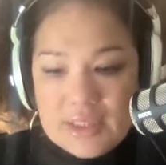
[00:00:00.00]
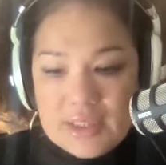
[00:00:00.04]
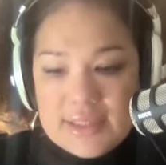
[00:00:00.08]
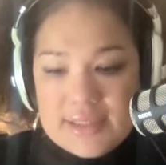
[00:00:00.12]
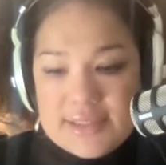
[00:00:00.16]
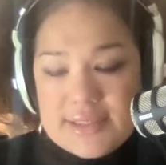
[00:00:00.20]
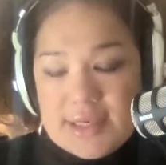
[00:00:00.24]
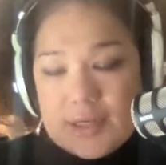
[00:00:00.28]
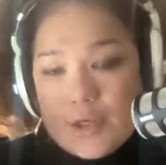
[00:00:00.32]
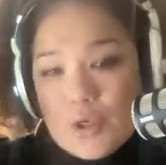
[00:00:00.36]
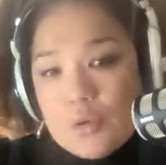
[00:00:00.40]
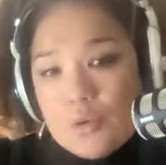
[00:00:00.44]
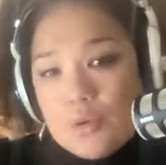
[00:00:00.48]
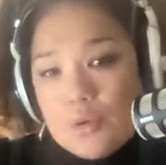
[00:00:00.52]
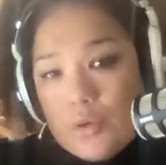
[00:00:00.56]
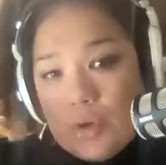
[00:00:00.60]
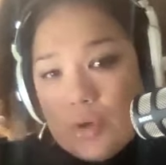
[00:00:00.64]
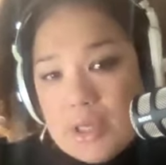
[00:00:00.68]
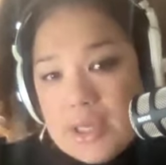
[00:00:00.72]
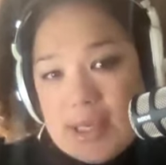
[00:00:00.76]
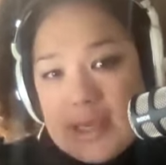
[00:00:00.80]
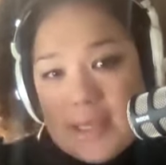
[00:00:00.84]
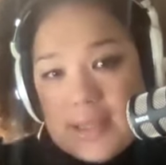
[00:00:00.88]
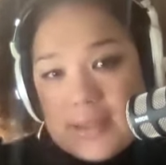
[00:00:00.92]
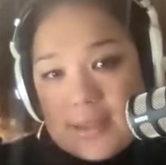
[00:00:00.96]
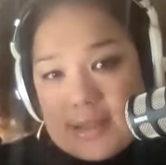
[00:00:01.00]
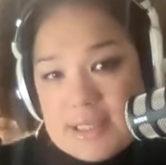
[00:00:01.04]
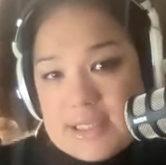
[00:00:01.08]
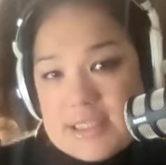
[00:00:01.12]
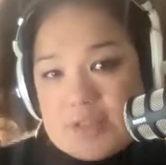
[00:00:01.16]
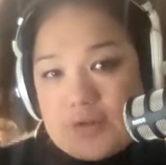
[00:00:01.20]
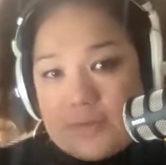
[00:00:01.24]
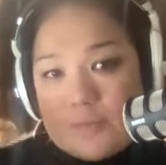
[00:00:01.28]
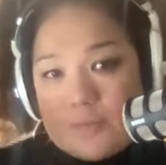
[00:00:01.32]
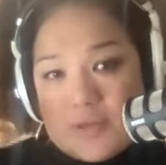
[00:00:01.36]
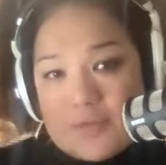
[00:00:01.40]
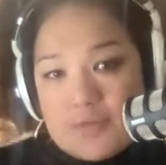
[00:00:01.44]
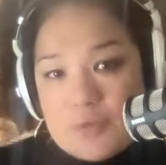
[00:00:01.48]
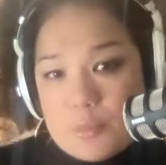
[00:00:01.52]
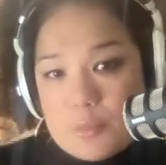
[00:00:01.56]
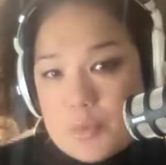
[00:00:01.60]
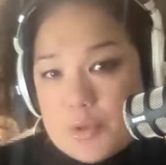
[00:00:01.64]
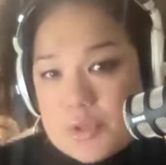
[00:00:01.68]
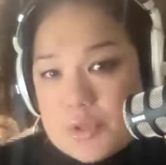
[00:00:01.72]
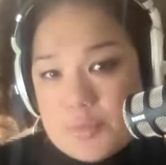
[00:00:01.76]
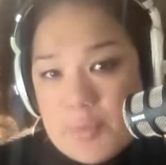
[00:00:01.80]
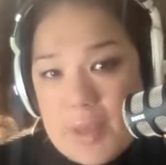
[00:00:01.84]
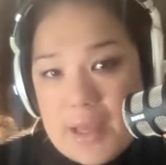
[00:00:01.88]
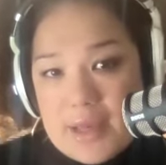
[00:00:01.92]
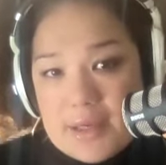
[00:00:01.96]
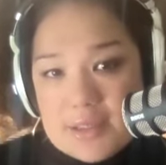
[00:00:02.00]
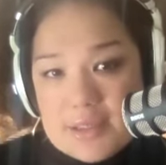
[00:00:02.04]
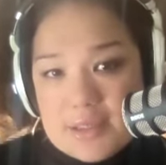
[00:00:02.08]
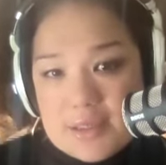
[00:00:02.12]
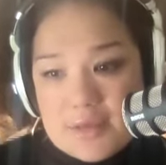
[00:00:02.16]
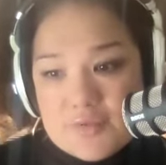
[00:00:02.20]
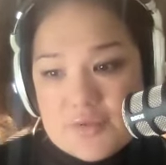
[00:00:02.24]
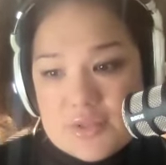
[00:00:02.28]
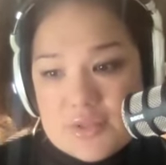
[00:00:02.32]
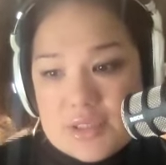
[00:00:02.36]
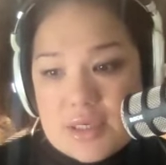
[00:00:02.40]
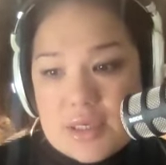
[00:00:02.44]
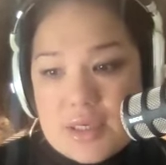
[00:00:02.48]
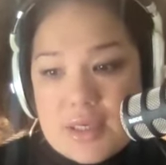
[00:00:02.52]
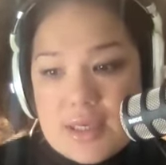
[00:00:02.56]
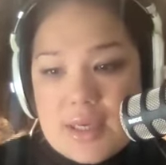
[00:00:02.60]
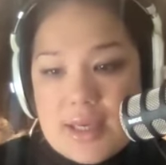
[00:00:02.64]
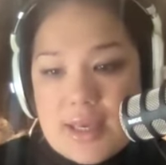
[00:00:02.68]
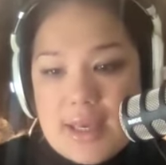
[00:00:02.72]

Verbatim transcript: is that you're looking at things from different perspectives.